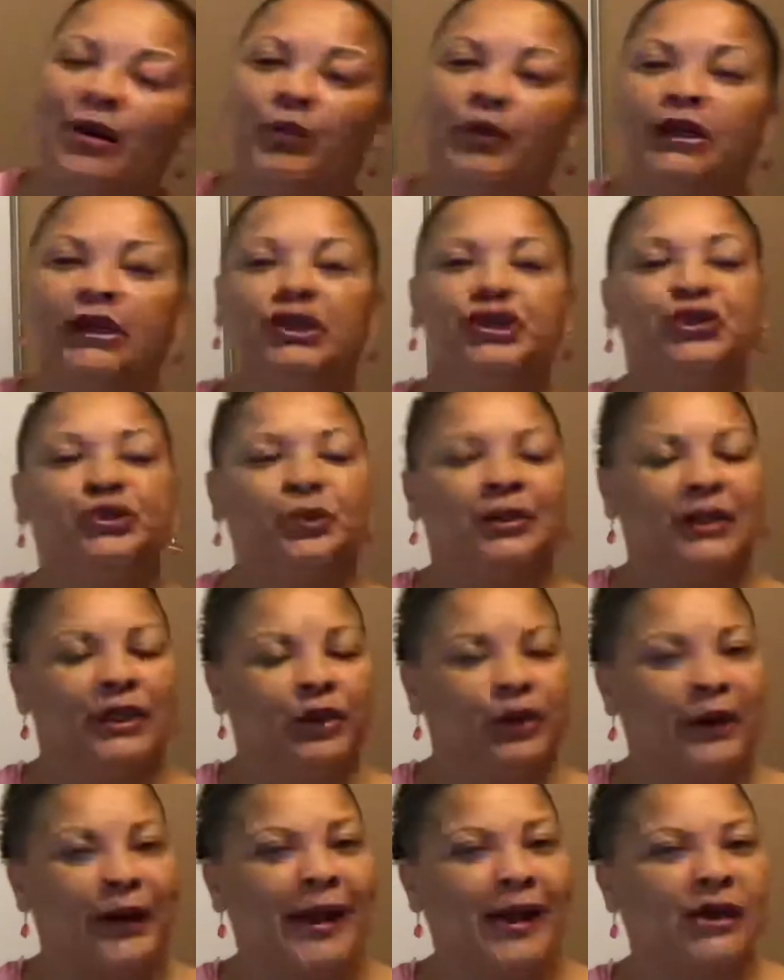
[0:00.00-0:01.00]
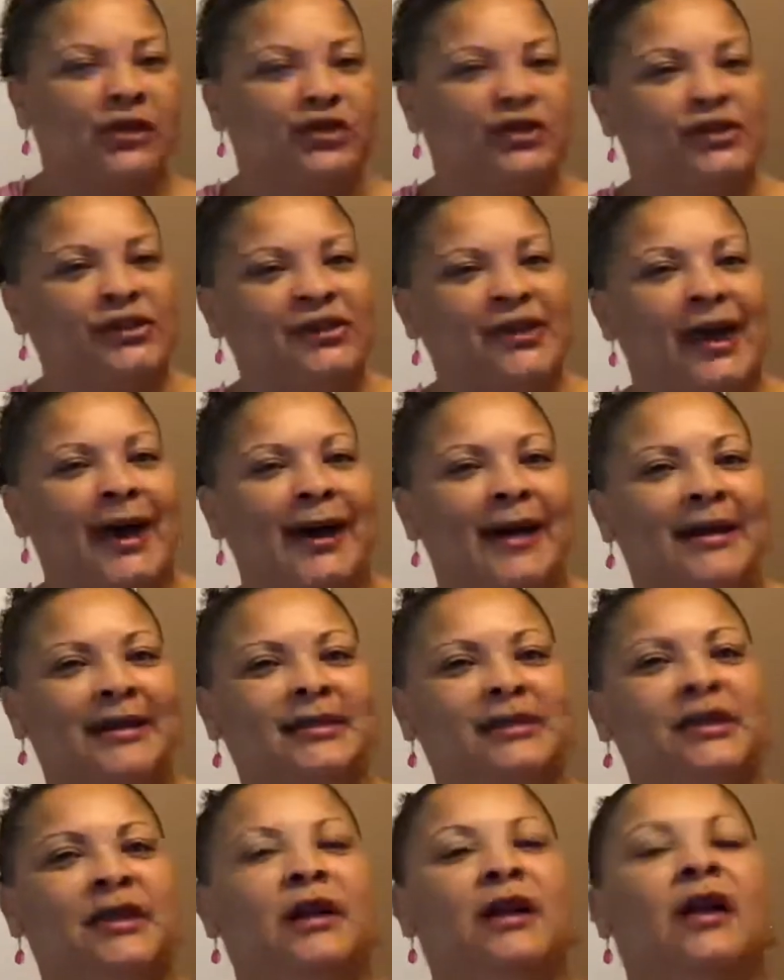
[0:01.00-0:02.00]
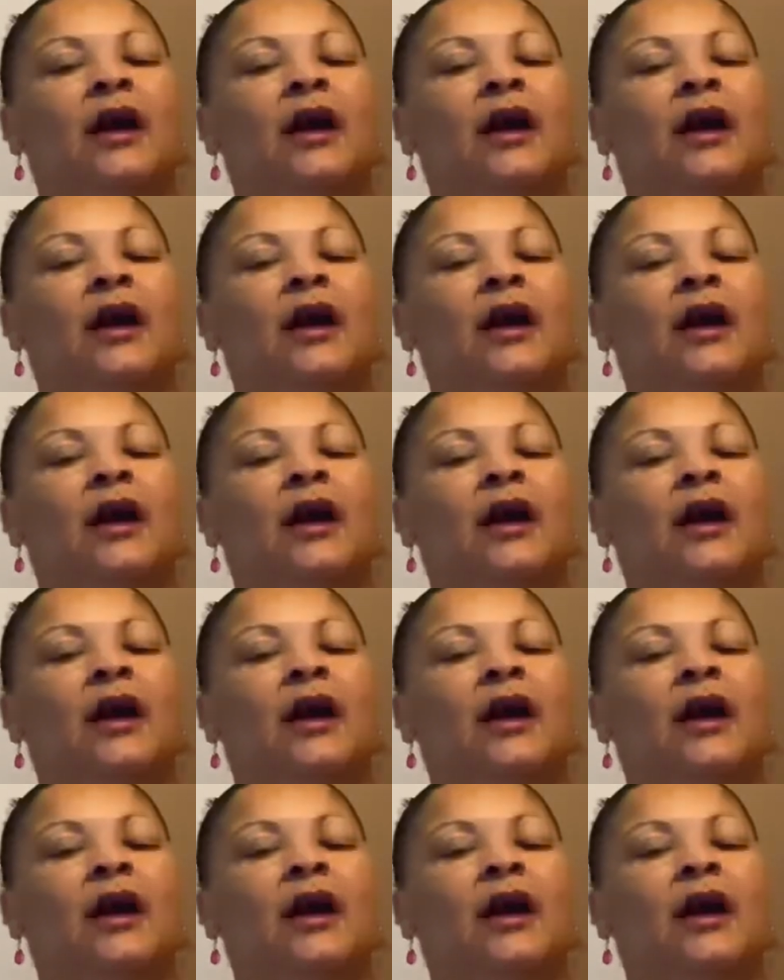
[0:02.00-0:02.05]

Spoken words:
we're going to do a little exercise.